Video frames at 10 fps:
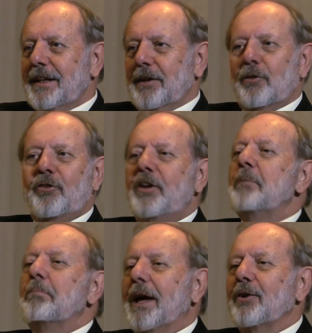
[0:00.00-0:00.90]
It'll
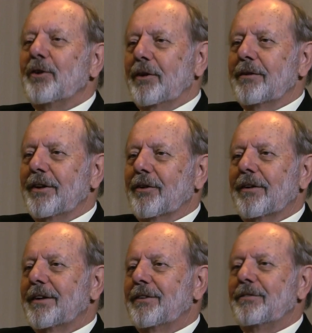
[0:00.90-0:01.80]
seem better to you. You
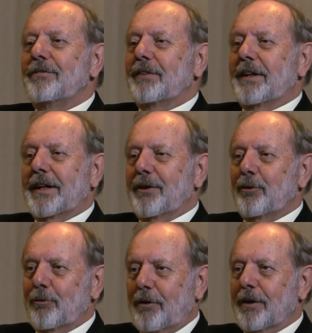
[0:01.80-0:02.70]
know, you felt like you
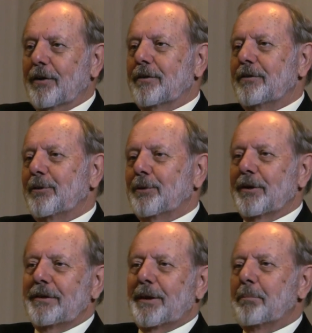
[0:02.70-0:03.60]
struggled, you
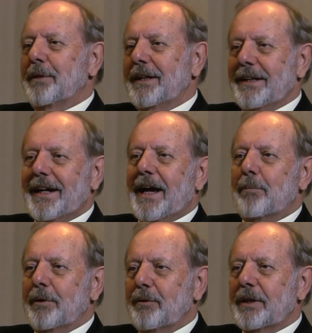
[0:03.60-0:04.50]
weren't completely
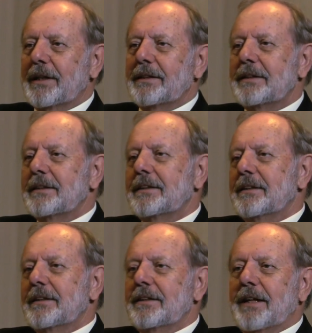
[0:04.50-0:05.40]
happy with it.
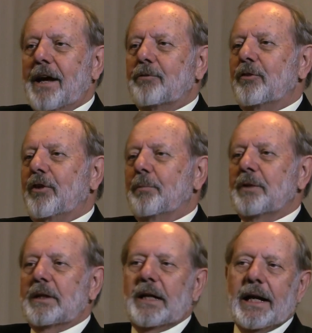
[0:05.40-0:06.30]
After some
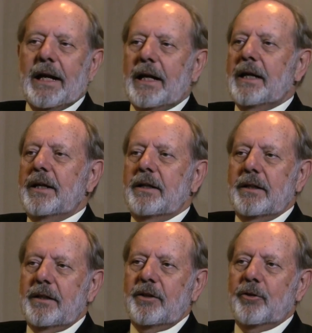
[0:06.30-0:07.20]
delay,
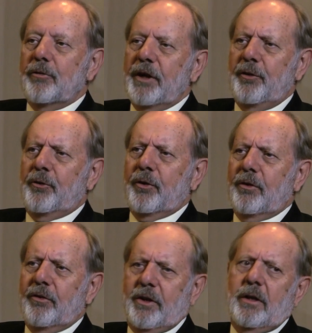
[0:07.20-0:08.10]
you read through
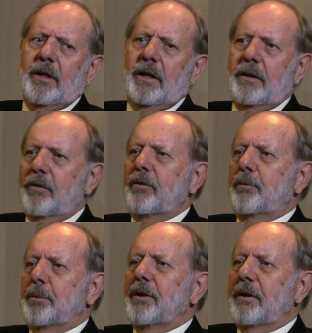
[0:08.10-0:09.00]
and say, this is
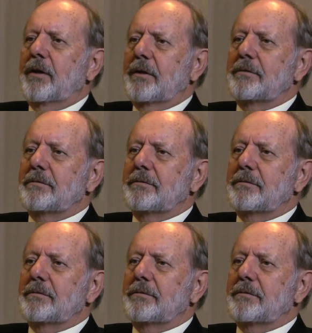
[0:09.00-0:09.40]
pretty good.